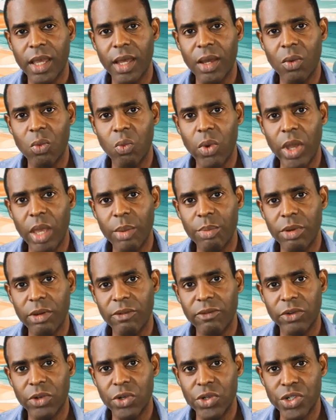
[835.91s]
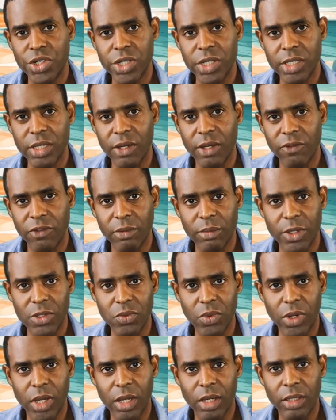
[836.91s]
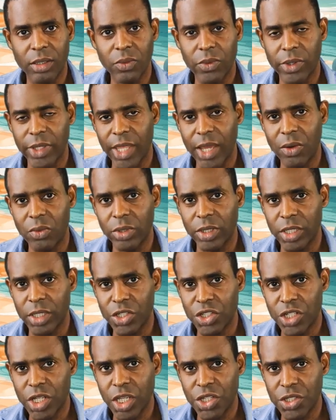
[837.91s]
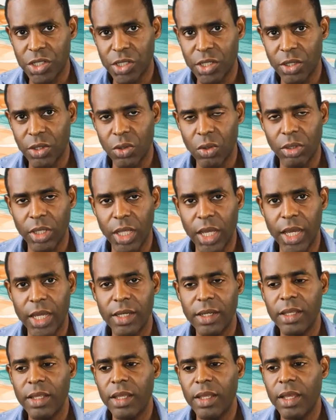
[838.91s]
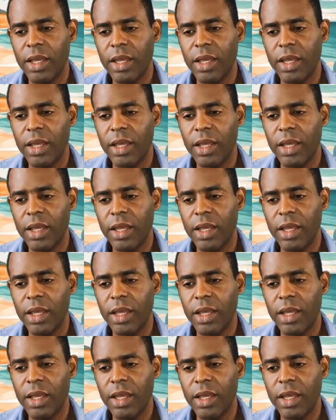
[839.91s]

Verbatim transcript: uh, web versions of them as well without really changing a whole lot,